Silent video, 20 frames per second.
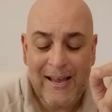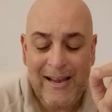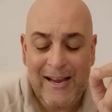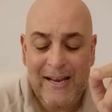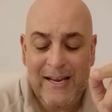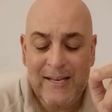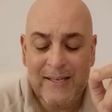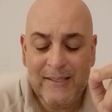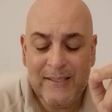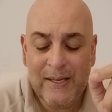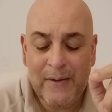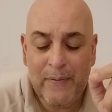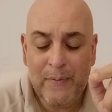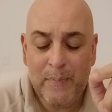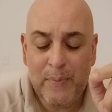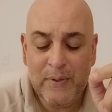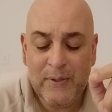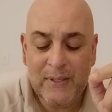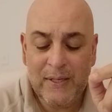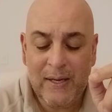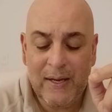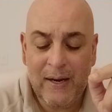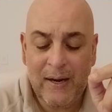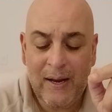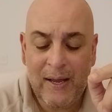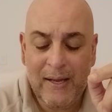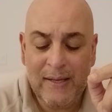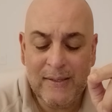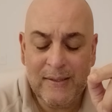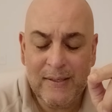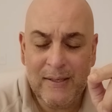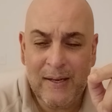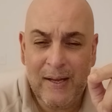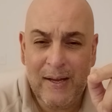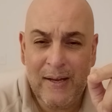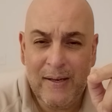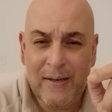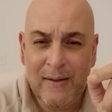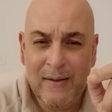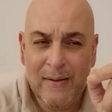87%
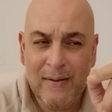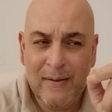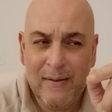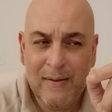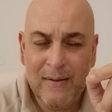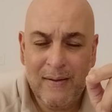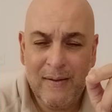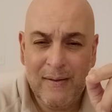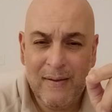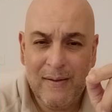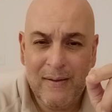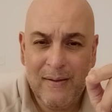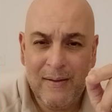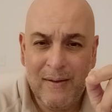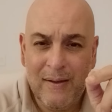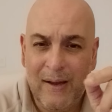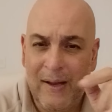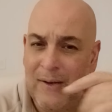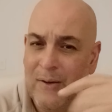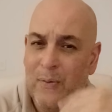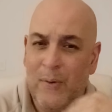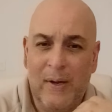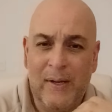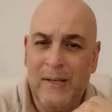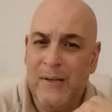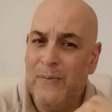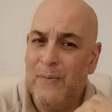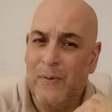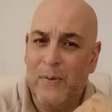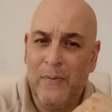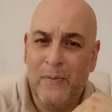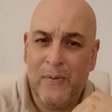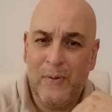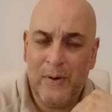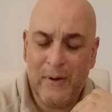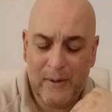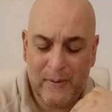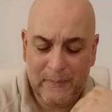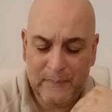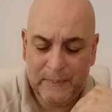landslide, I know I didn't vote for
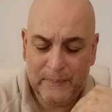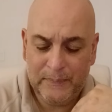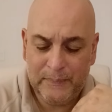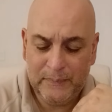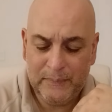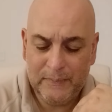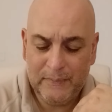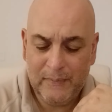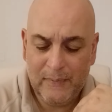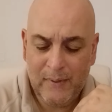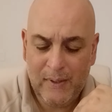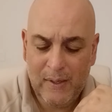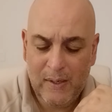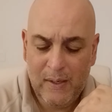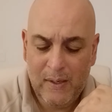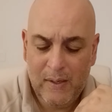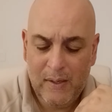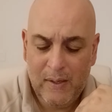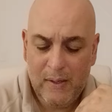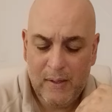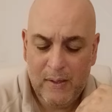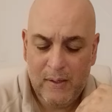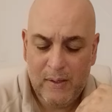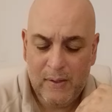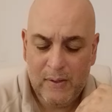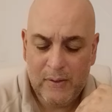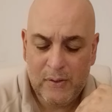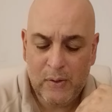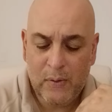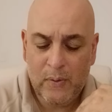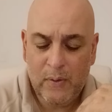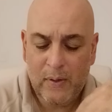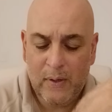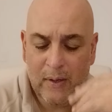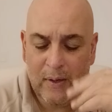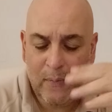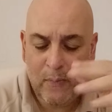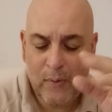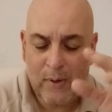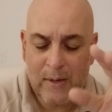it.
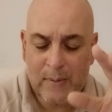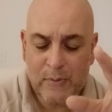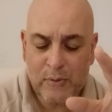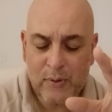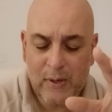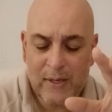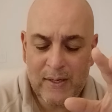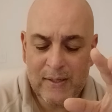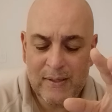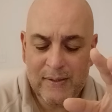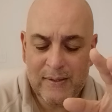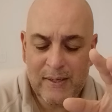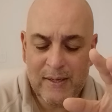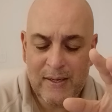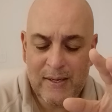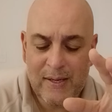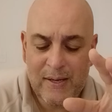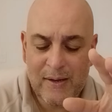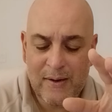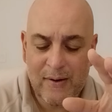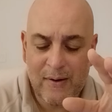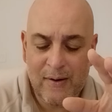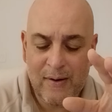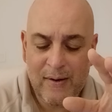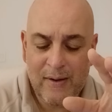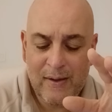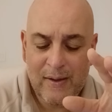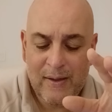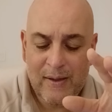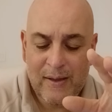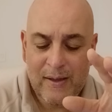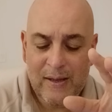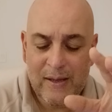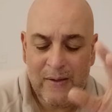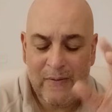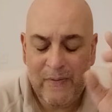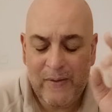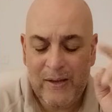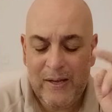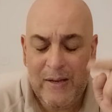So what I'm trying to say here,
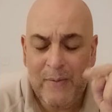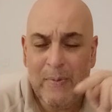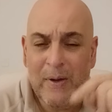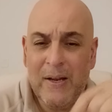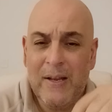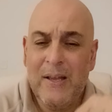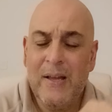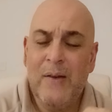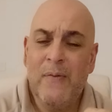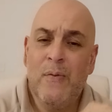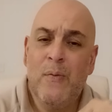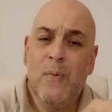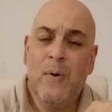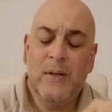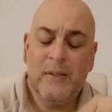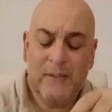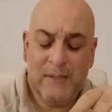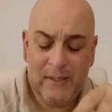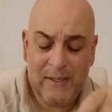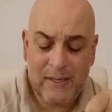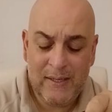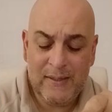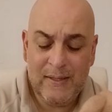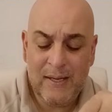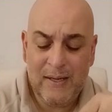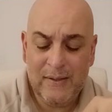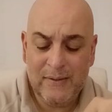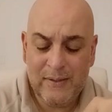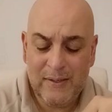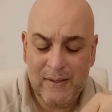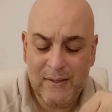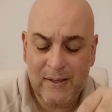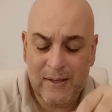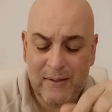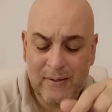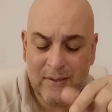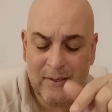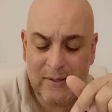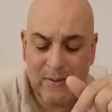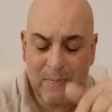if anybody ever wants to get down to
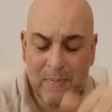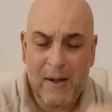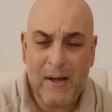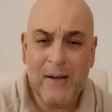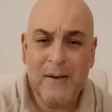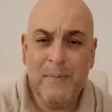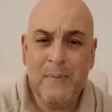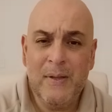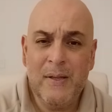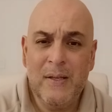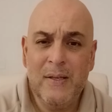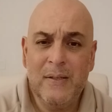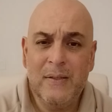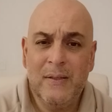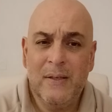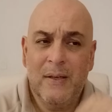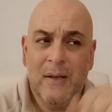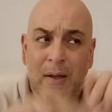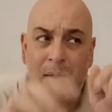the bottom of this,